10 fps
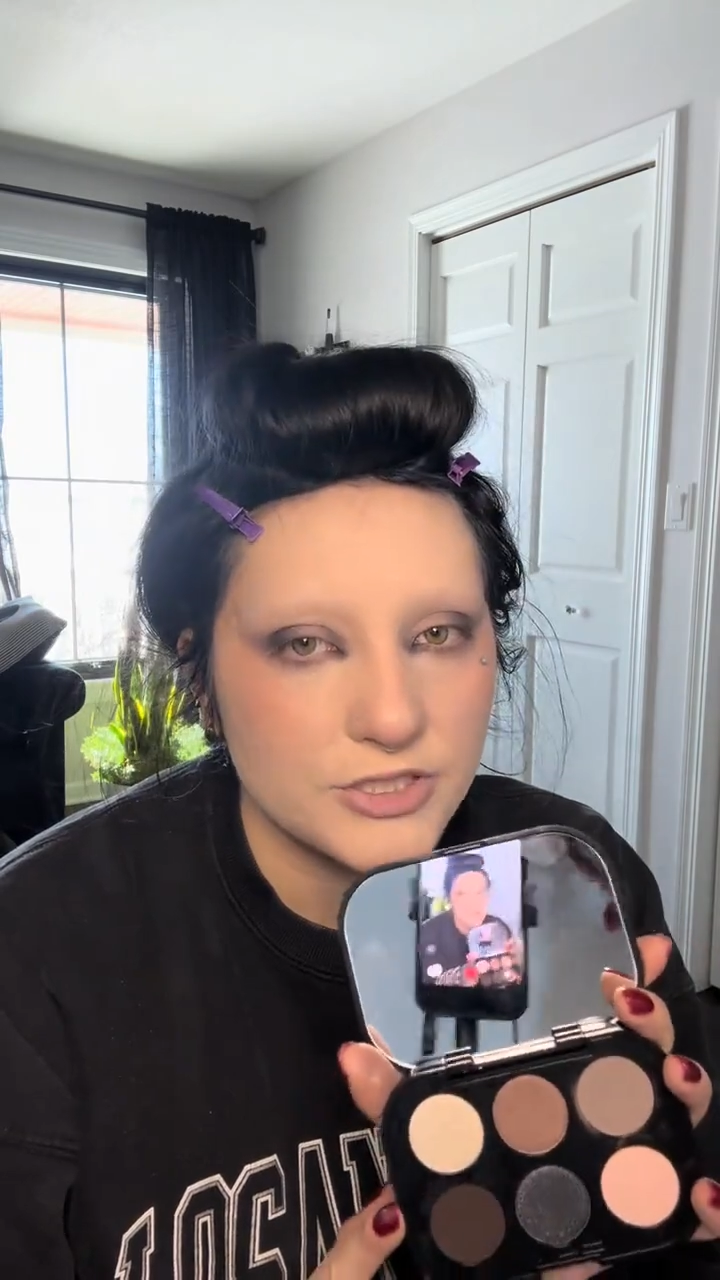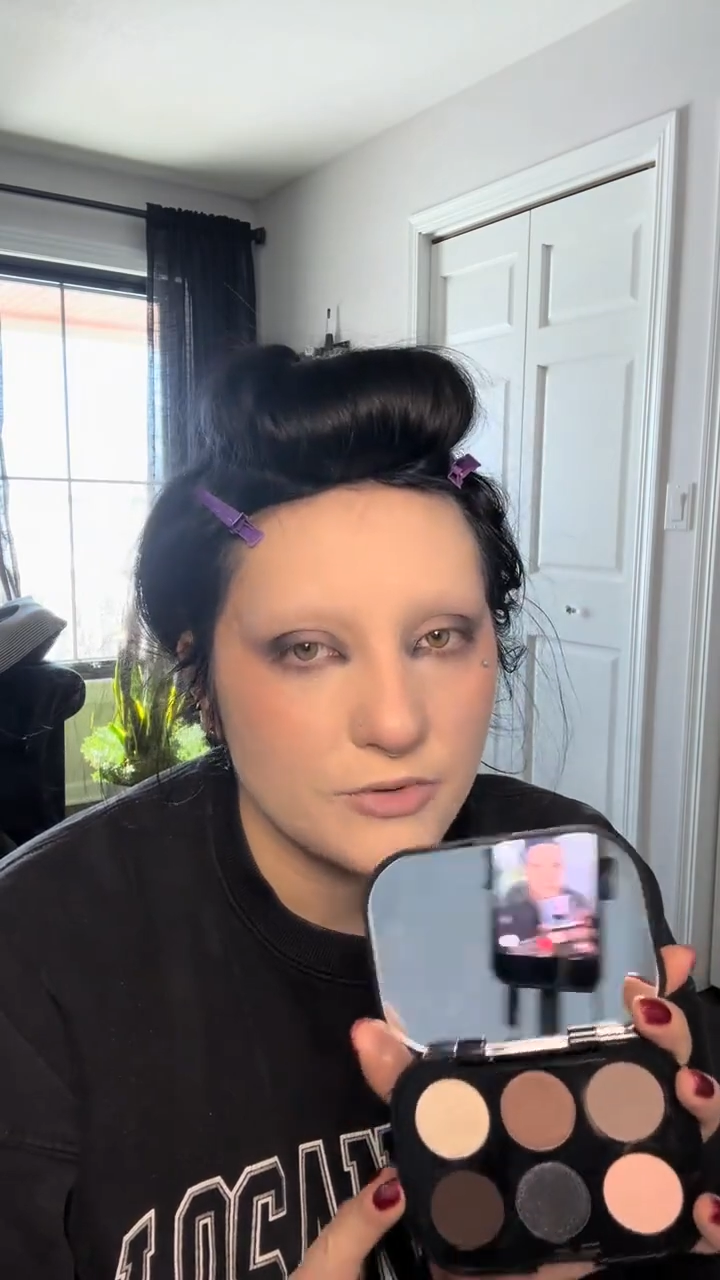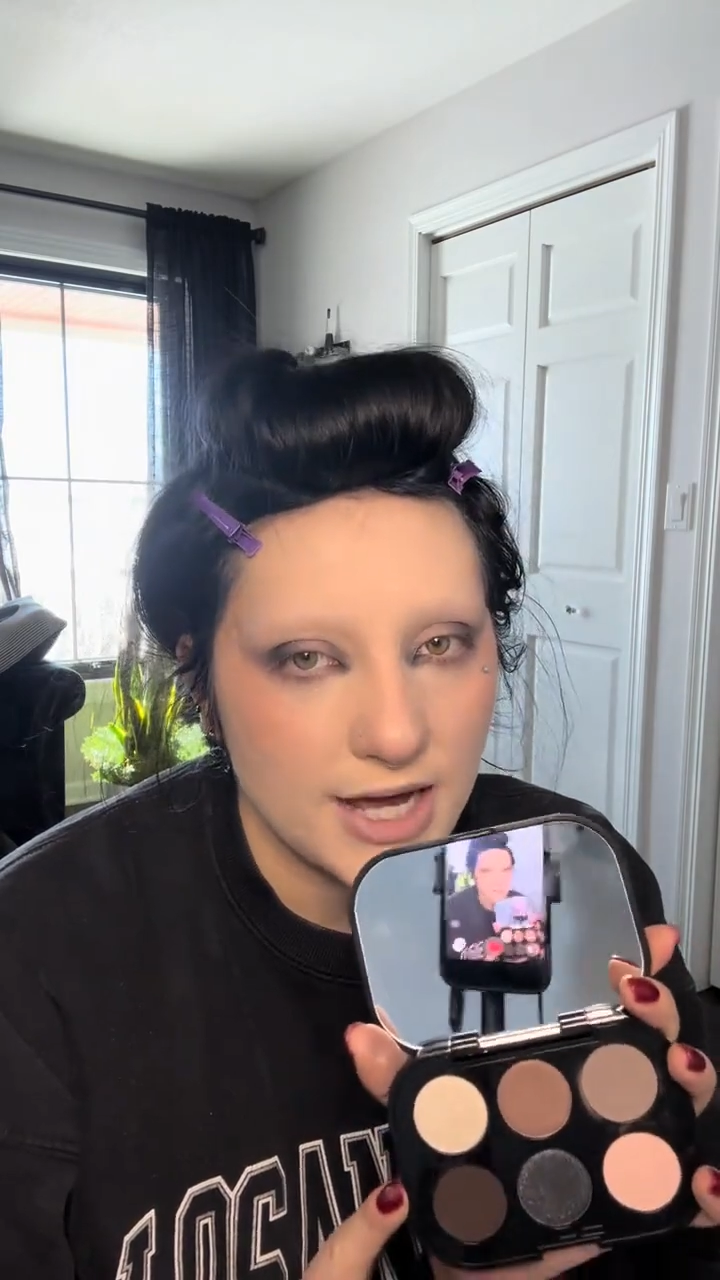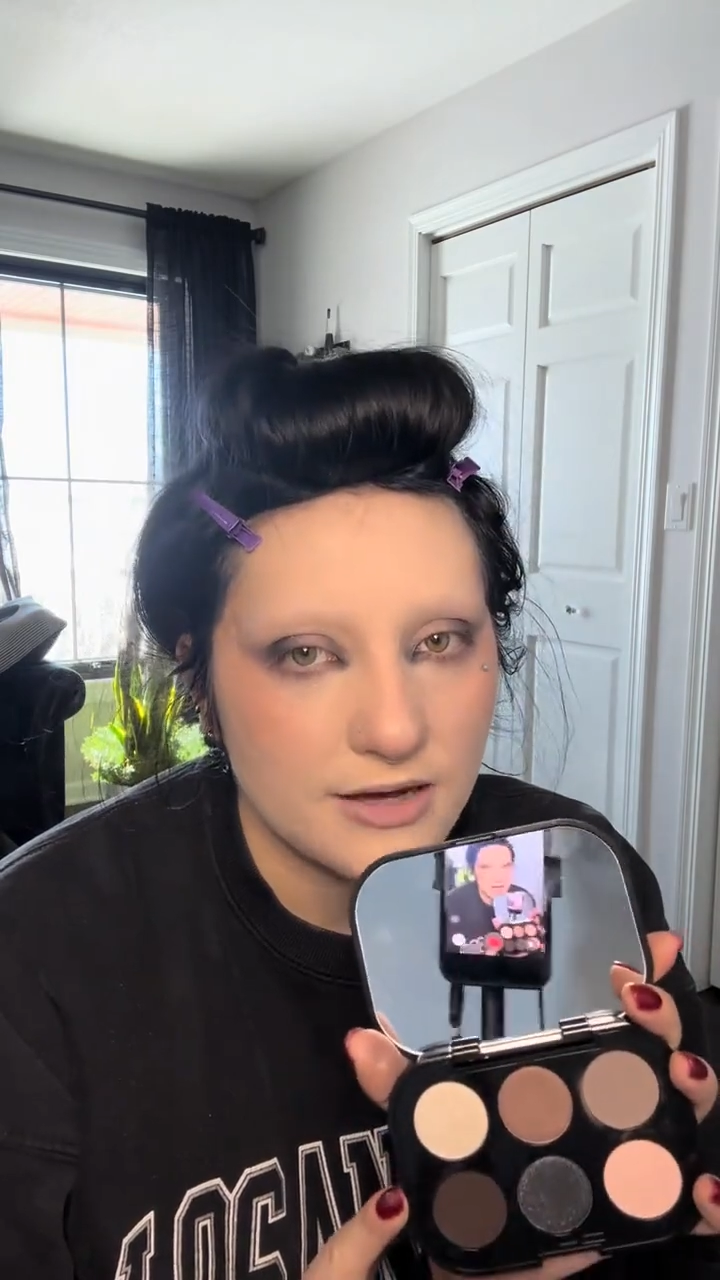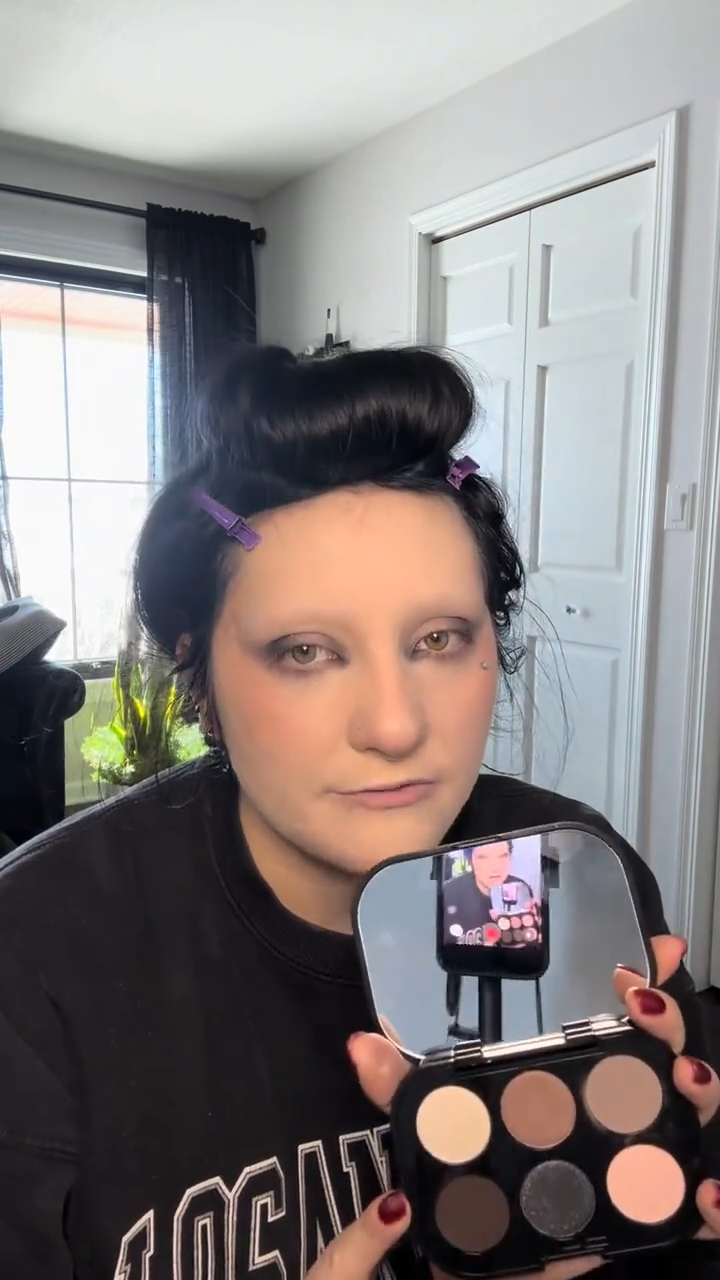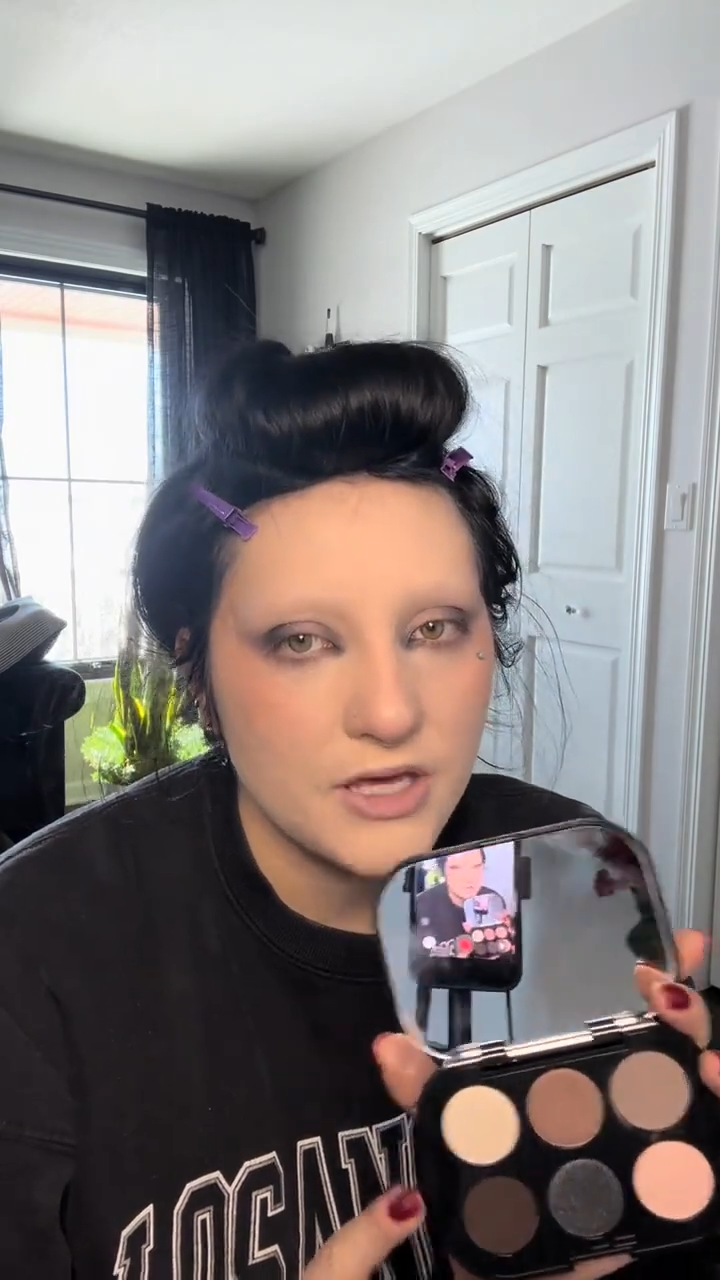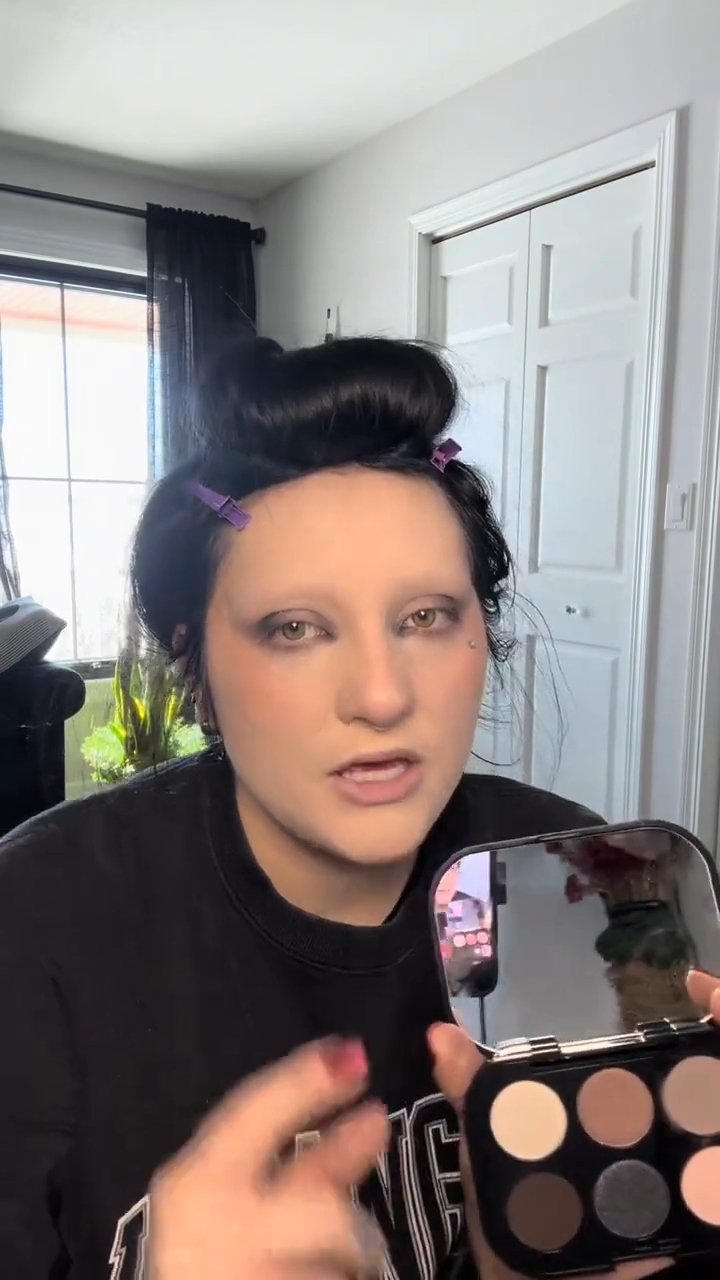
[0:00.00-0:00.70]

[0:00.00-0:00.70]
you have.